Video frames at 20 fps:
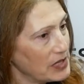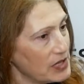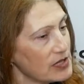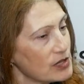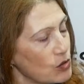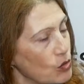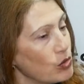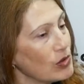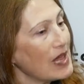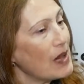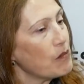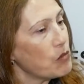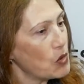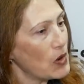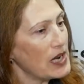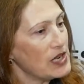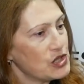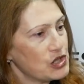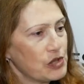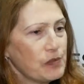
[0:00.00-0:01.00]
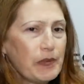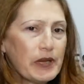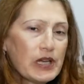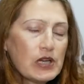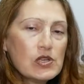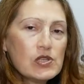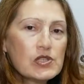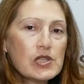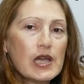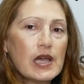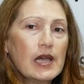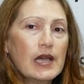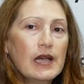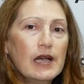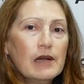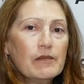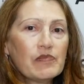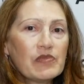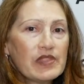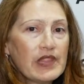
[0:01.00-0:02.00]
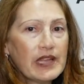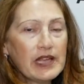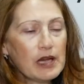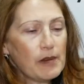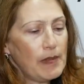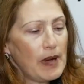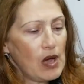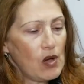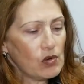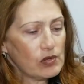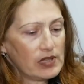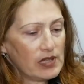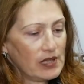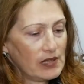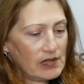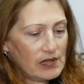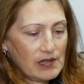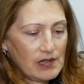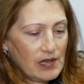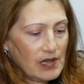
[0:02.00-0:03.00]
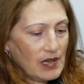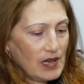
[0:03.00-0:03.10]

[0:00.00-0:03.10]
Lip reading: this collaboration, because think about it.